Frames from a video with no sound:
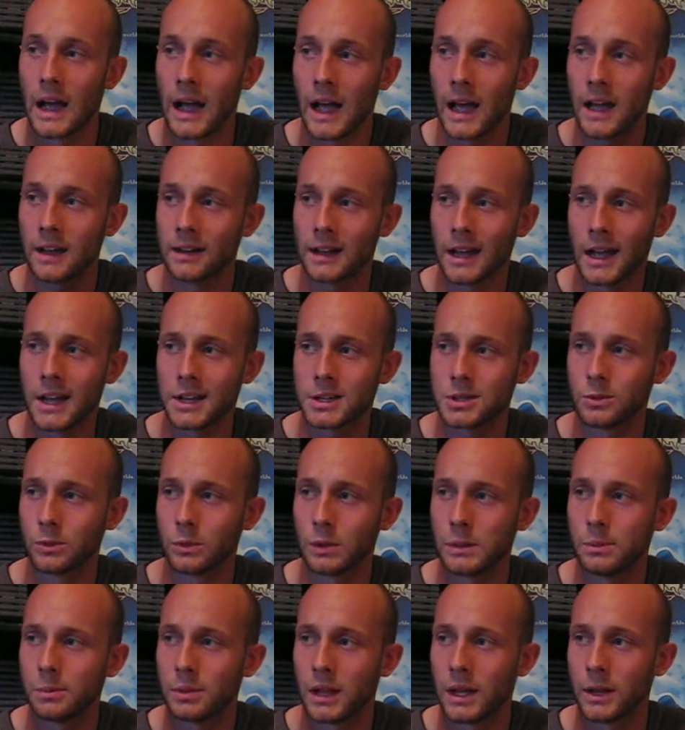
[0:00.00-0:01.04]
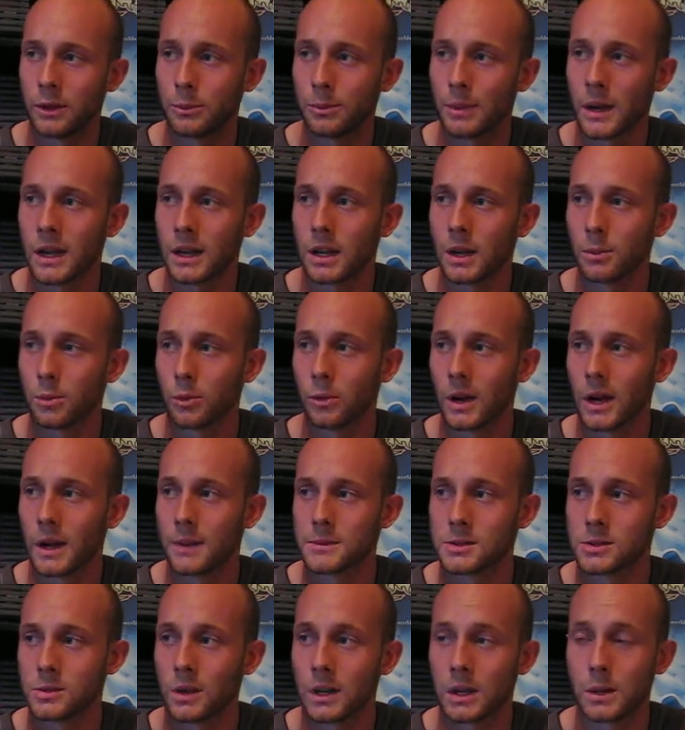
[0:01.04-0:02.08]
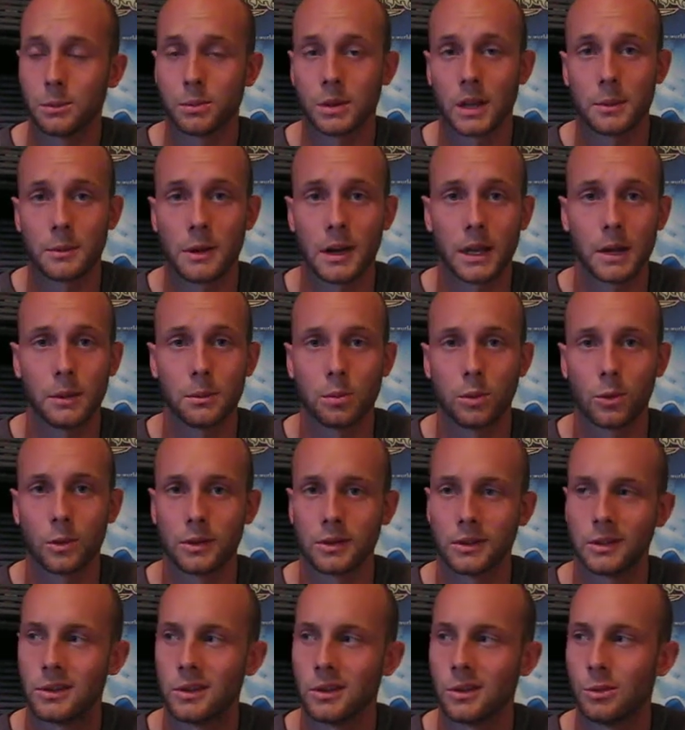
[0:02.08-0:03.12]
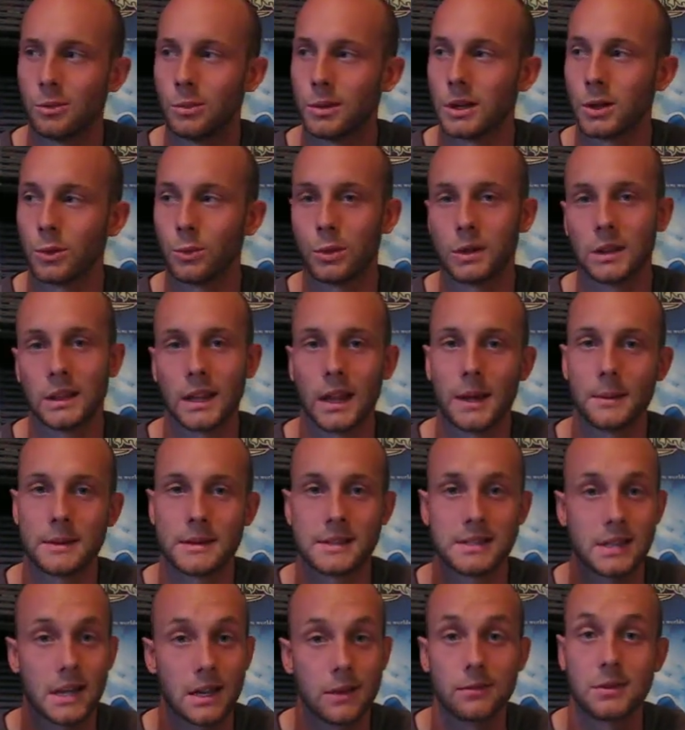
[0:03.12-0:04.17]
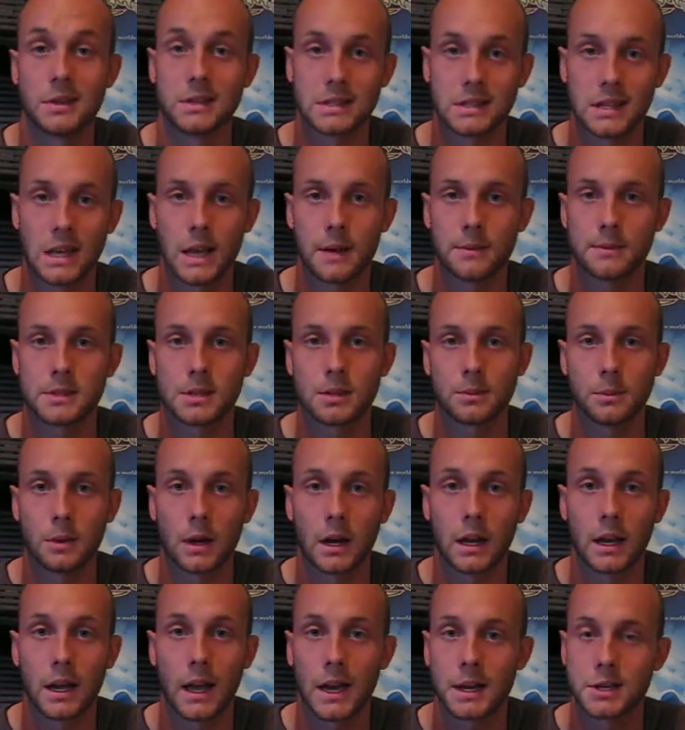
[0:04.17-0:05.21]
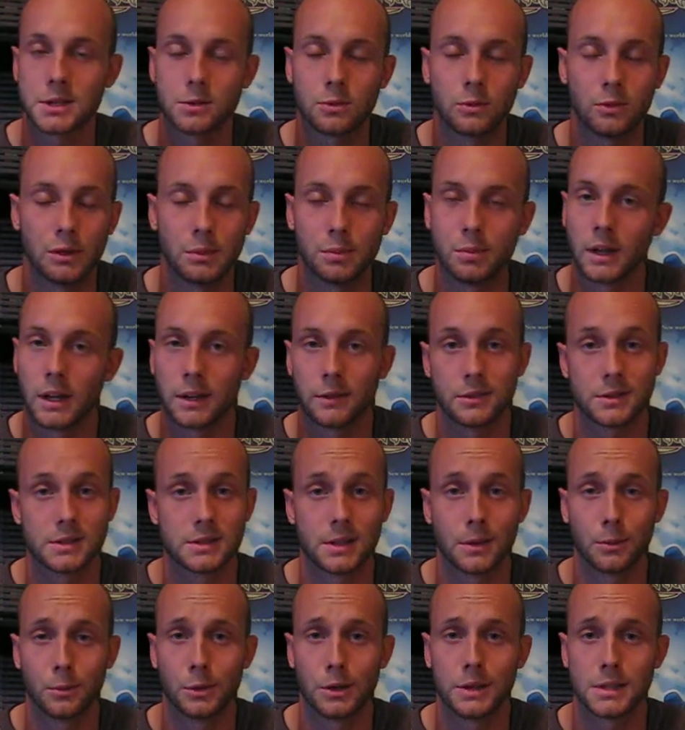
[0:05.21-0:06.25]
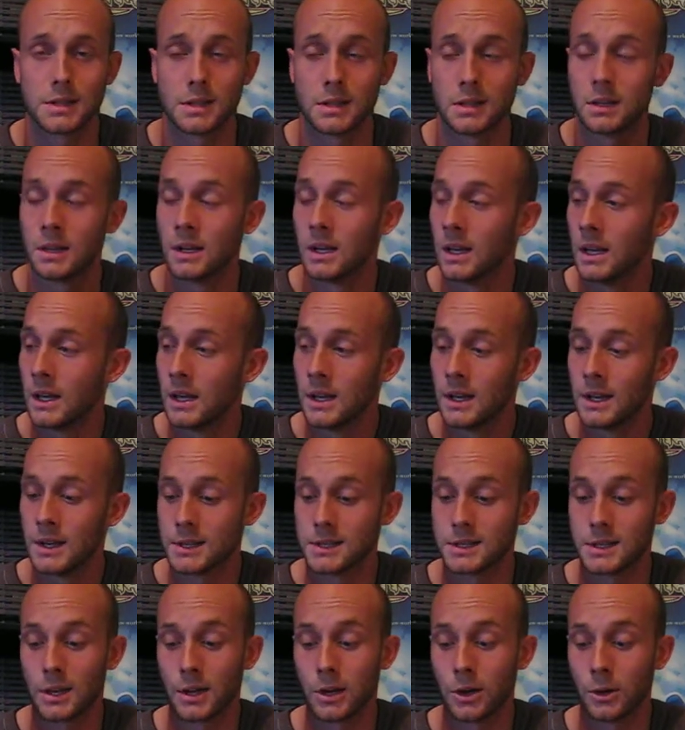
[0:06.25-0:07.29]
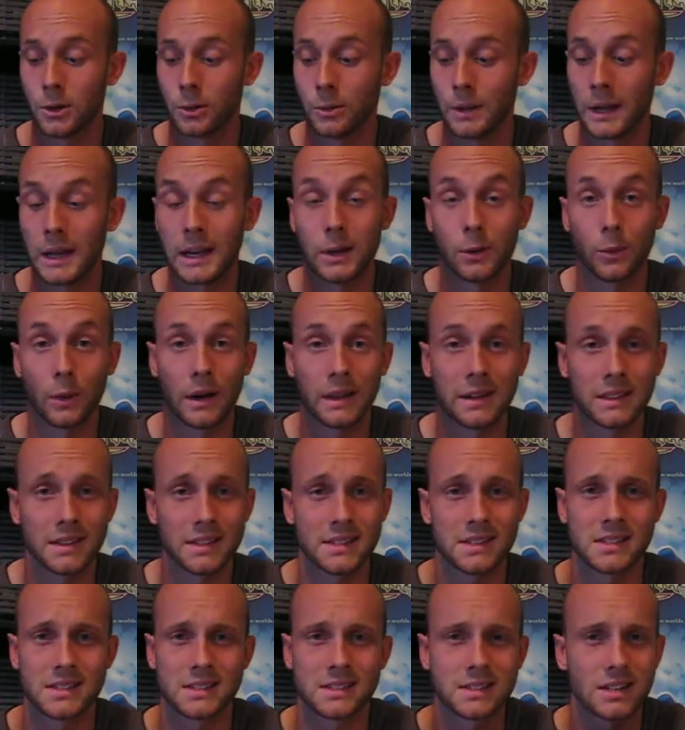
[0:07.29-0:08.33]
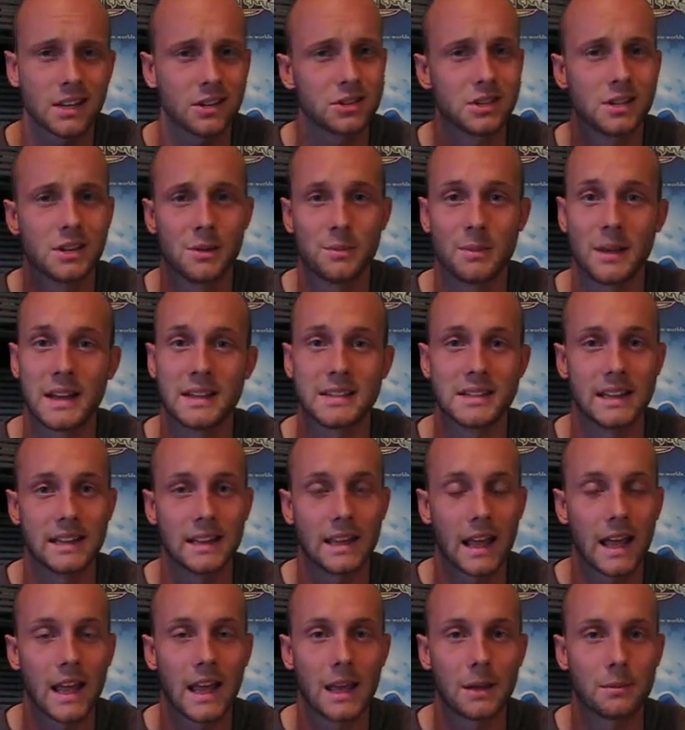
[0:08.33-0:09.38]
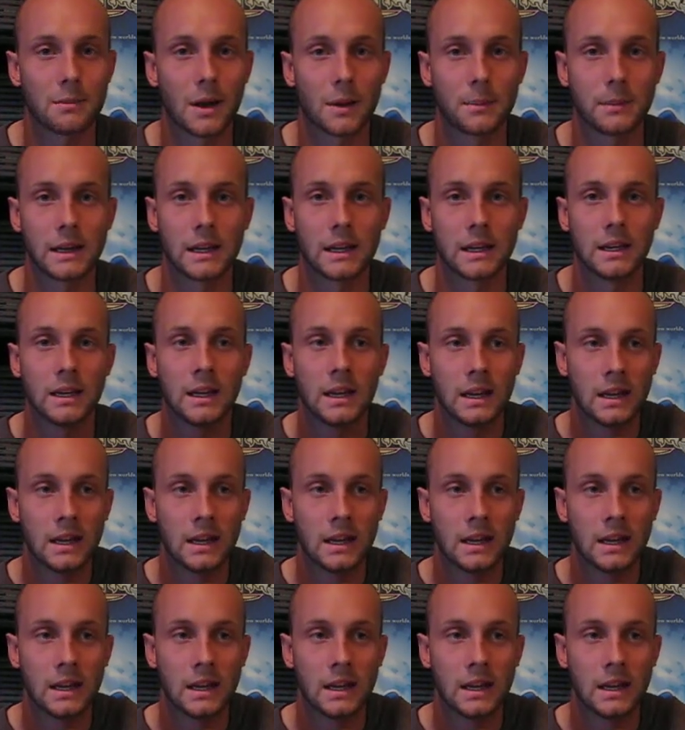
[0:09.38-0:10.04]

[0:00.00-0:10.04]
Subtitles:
had an Action Replay with backup RAM so I can play my imports too, but it wouldn't let me save this game to my Action Replay for some reason. So anyway, this is such an amazing game. I mean,